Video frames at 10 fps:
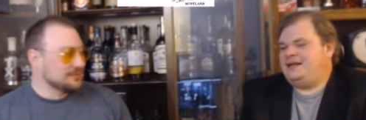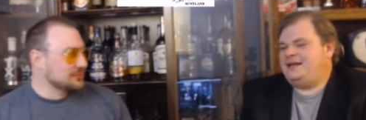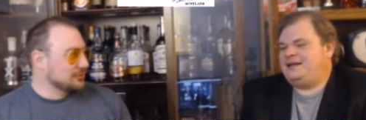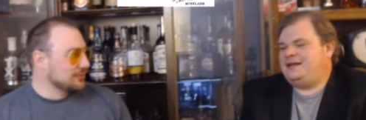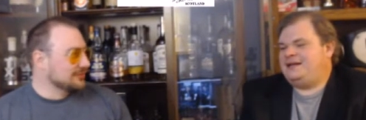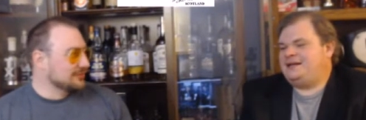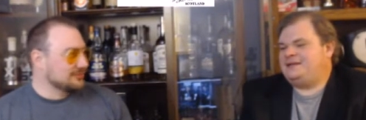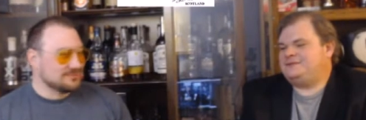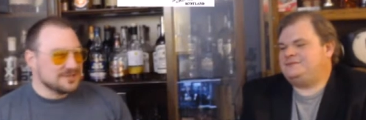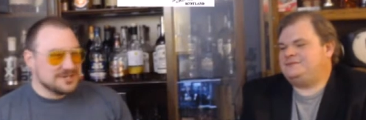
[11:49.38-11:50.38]
Speaker 1: sort of
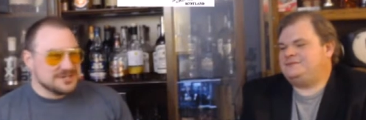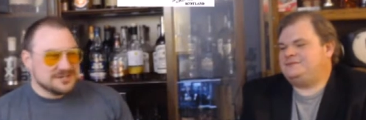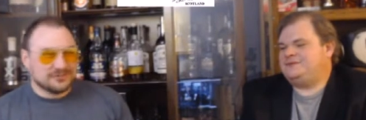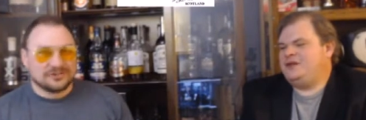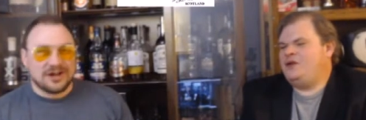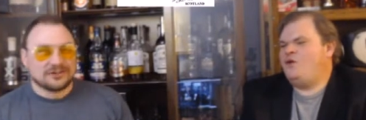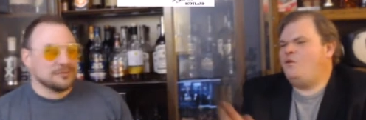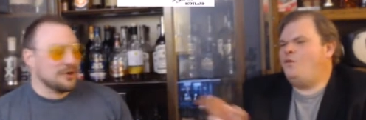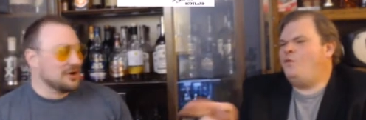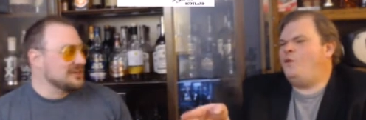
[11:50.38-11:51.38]
Scotch
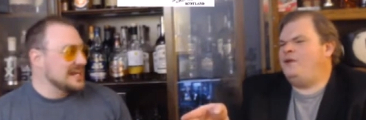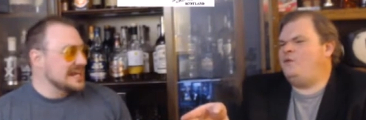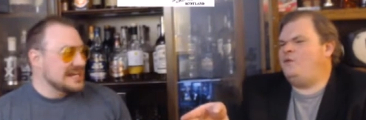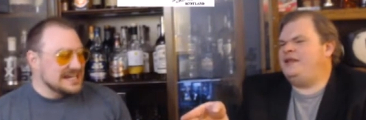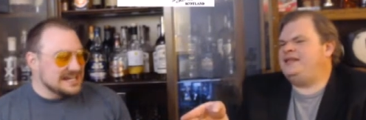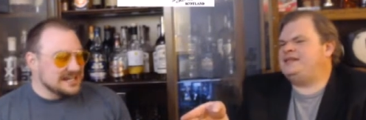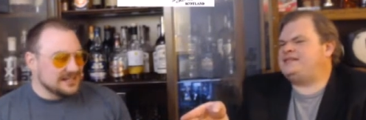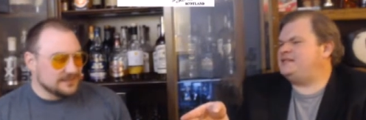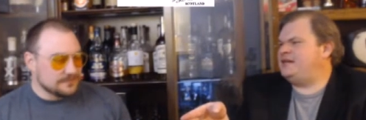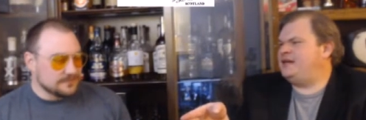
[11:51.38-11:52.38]
martini. What, what did
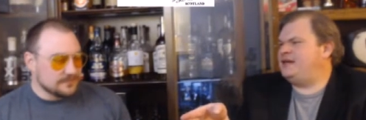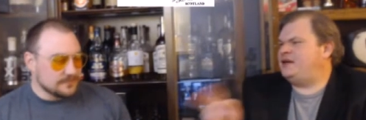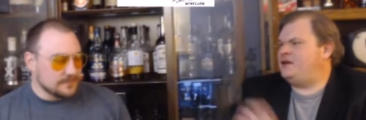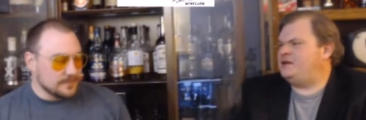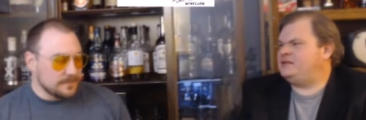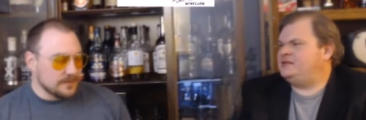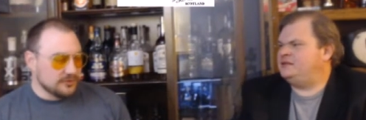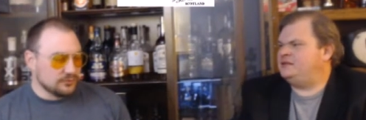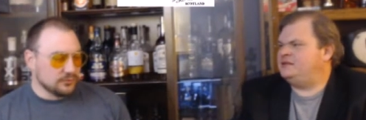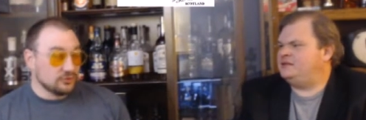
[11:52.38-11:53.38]
this uh, cost?
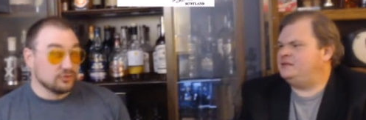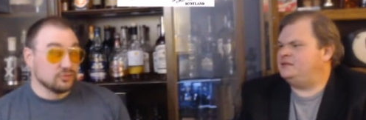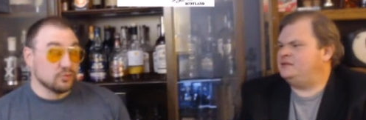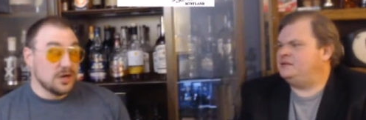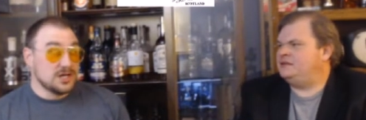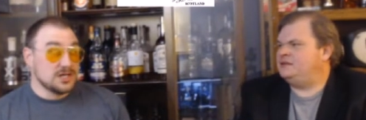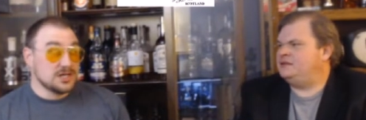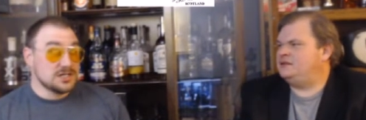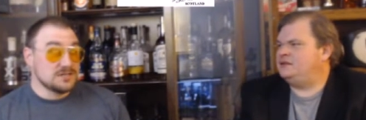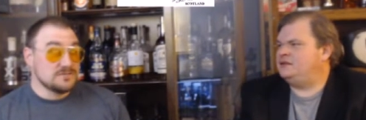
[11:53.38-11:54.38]
This was
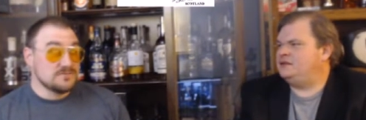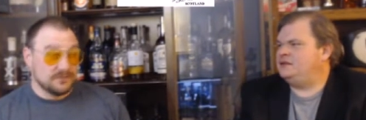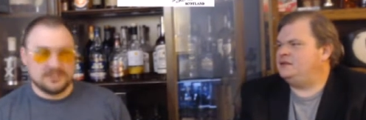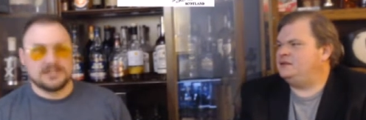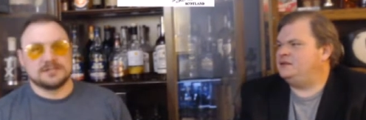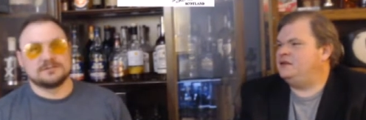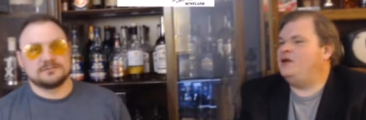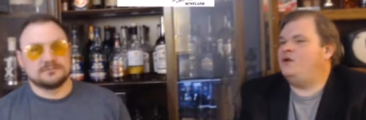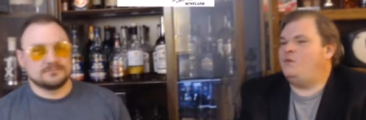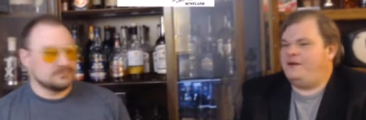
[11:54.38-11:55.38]
one fifteen.
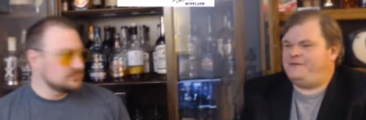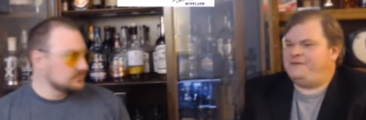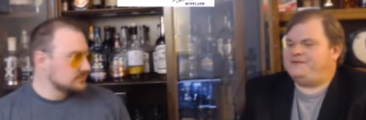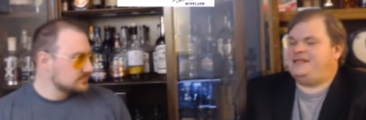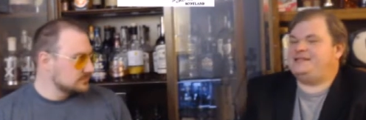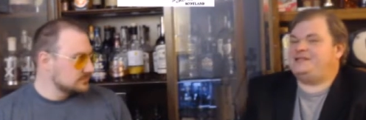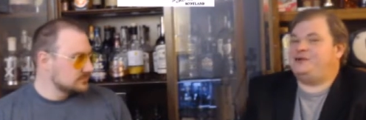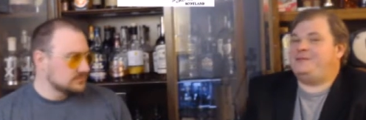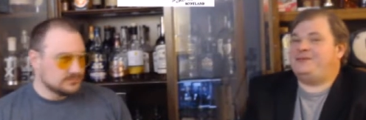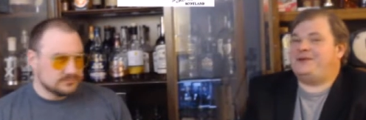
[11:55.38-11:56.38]
Speaker 2: 115. So
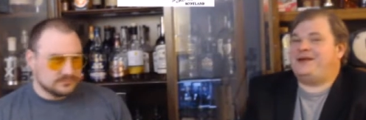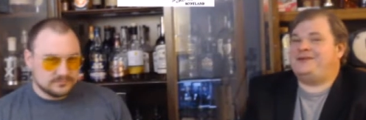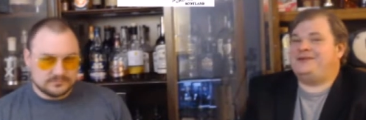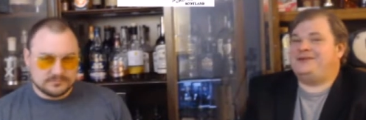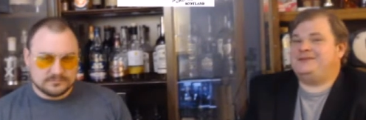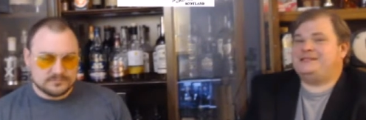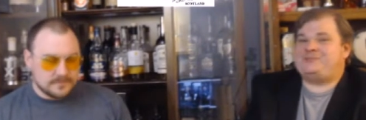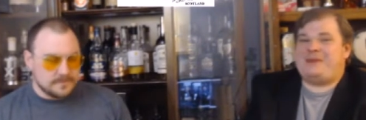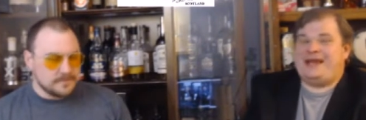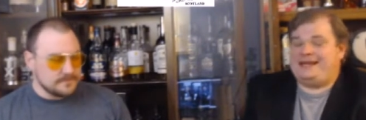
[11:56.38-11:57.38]
it'd be rather
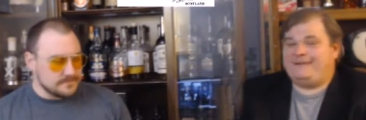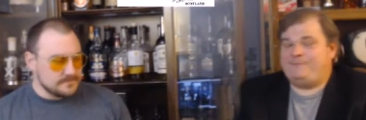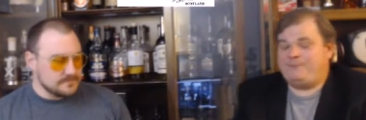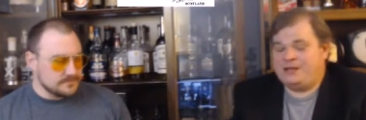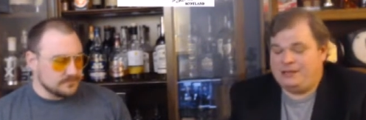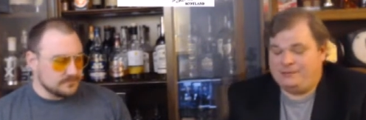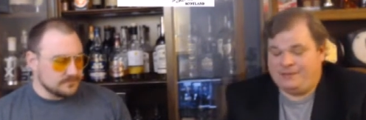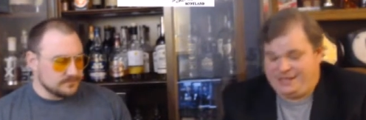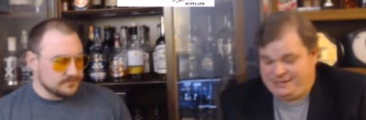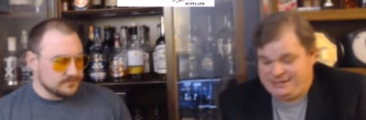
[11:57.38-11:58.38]
spendy. But
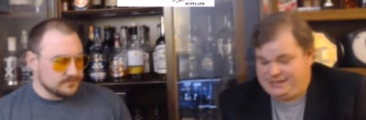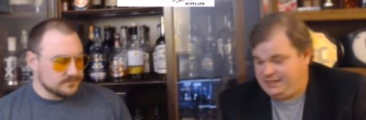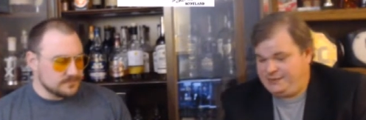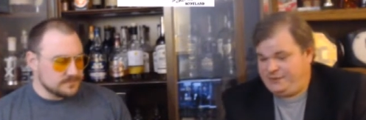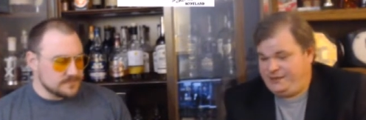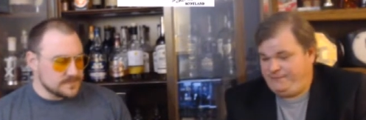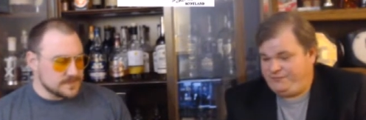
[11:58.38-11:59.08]
honestly, Tony,